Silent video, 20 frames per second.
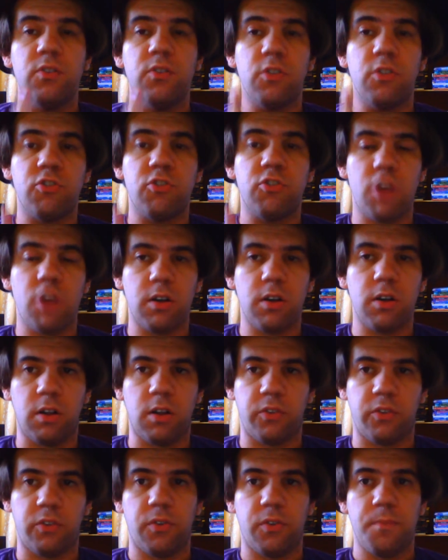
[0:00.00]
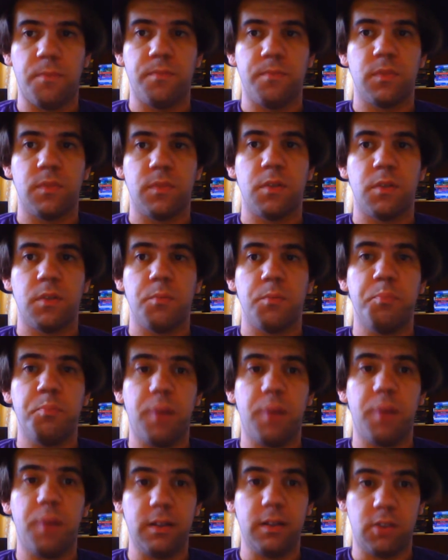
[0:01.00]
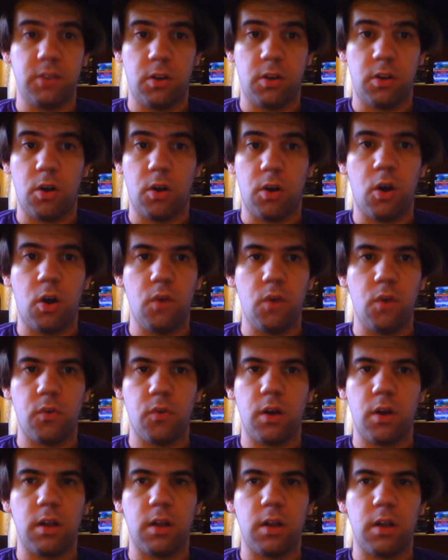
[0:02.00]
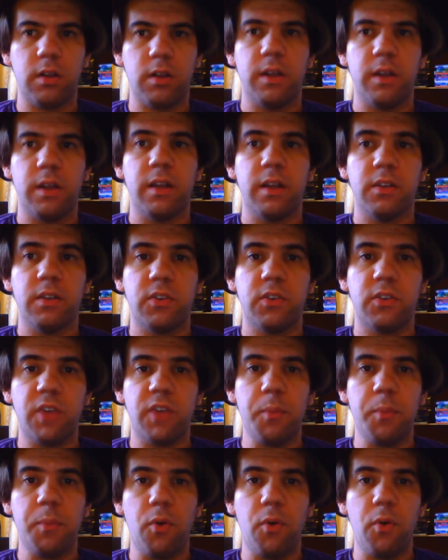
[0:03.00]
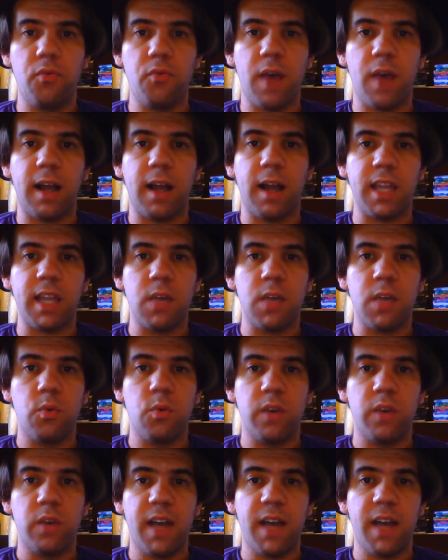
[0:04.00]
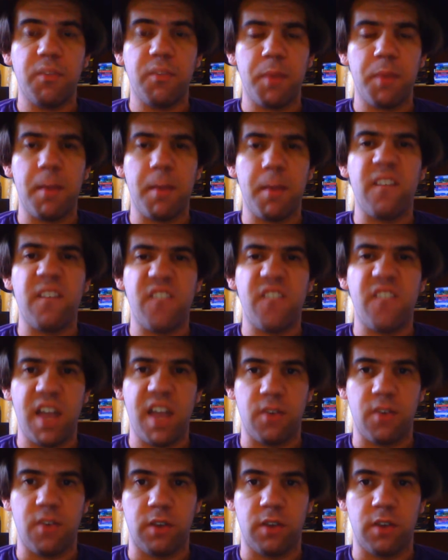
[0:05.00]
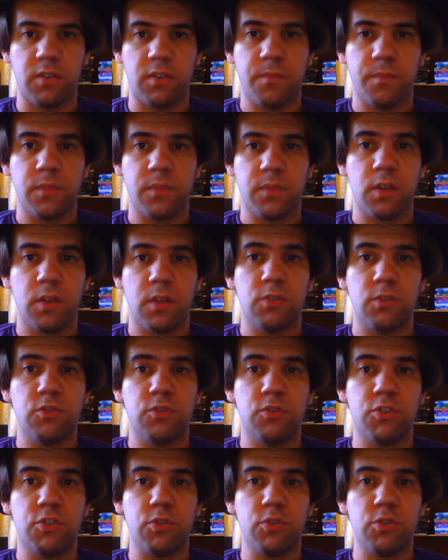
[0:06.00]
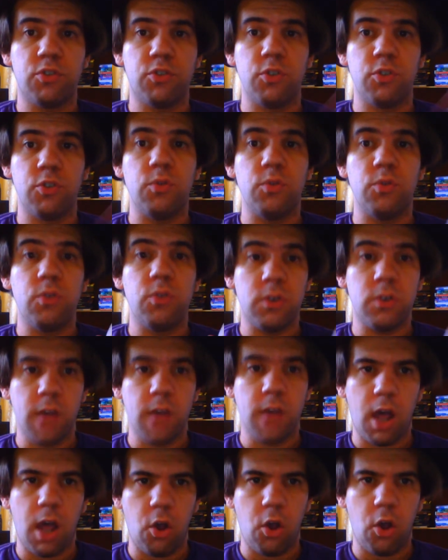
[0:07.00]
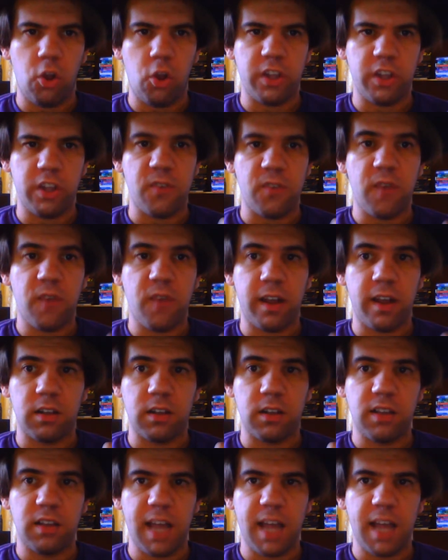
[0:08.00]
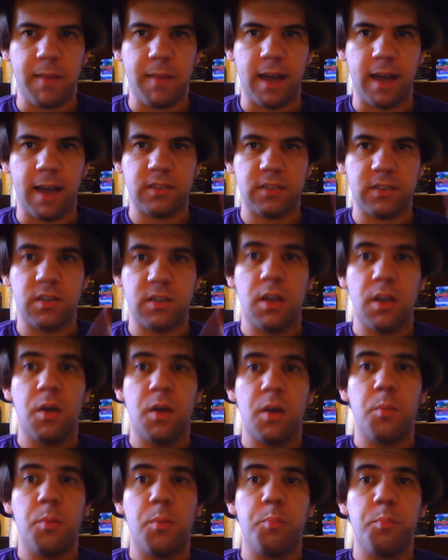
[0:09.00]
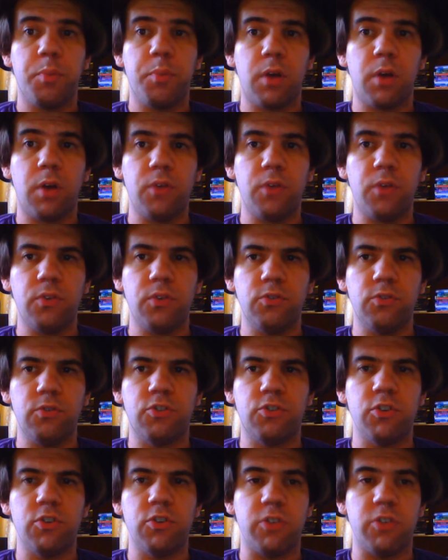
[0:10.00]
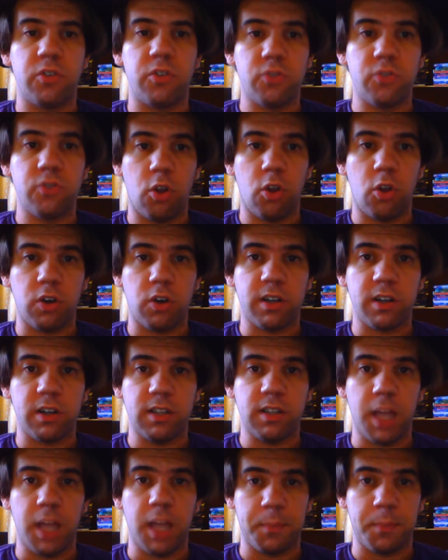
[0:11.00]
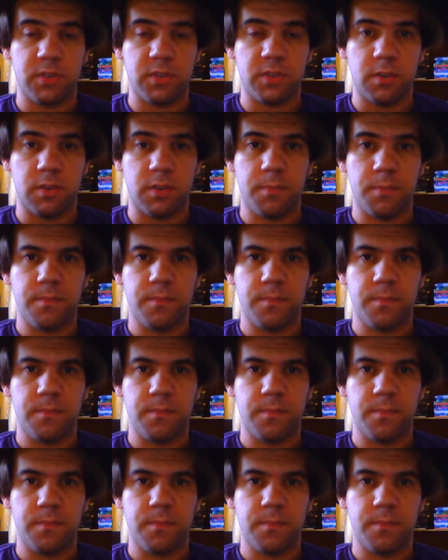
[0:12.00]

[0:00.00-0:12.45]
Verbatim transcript: to the jungles but overall, Tembo Valley would have to be my favorite due to not only the final climax, but also due to the solar eclipse.